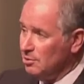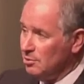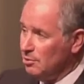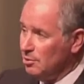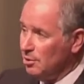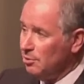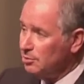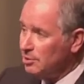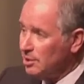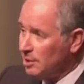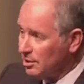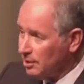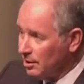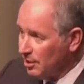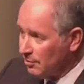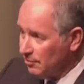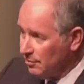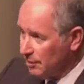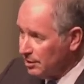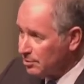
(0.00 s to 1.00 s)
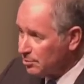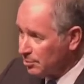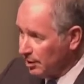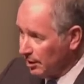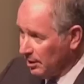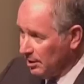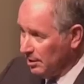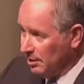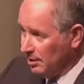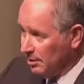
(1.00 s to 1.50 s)
you don't declare
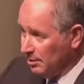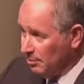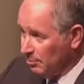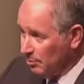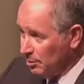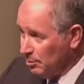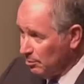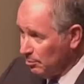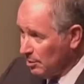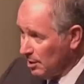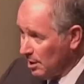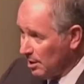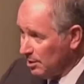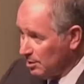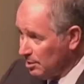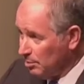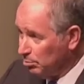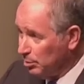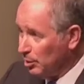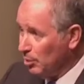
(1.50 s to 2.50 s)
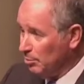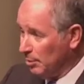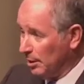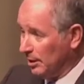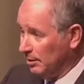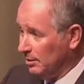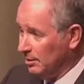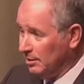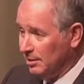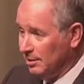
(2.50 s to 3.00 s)
victory when you get a
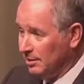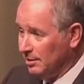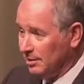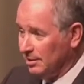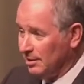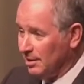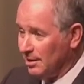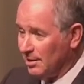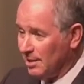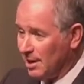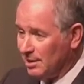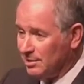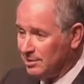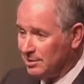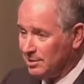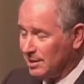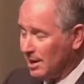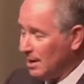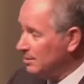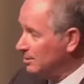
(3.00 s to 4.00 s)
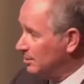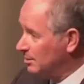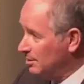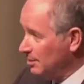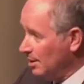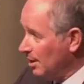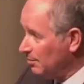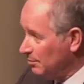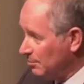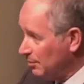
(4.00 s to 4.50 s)
diploma. That's, that's
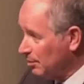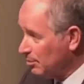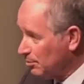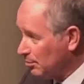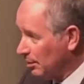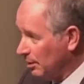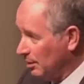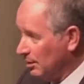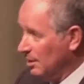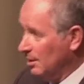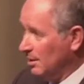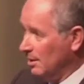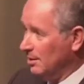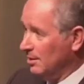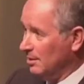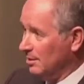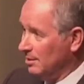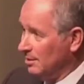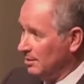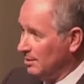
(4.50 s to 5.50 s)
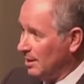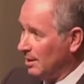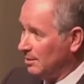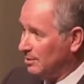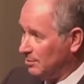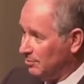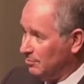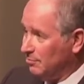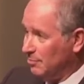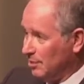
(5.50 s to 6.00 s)
not victory.
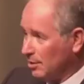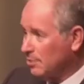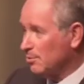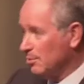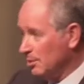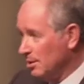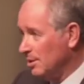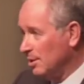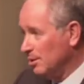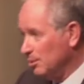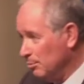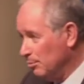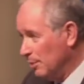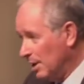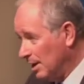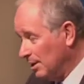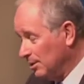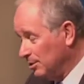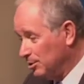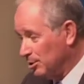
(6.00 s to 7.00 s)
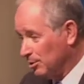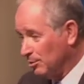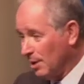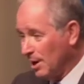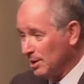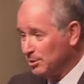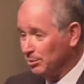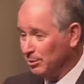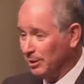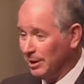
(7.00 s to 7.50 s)
That's victory that you managed to
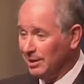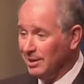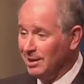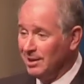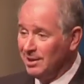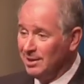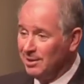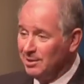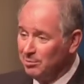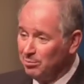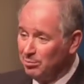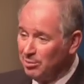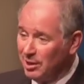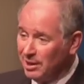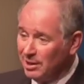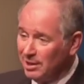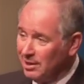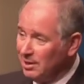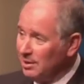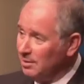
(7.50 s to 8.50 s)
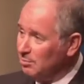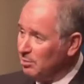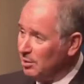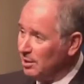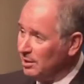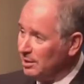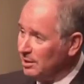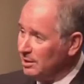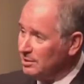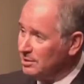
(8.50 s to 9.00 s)
graduate. But,
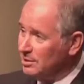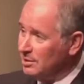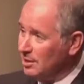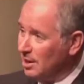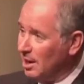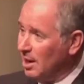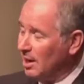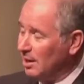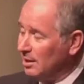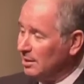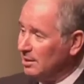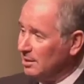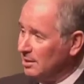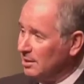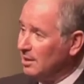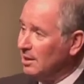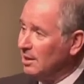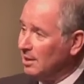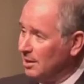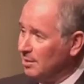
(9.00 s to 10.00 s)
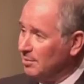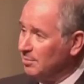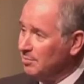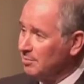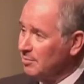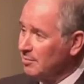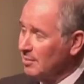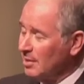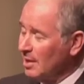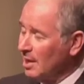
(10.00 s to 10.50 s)
but it's, not, um,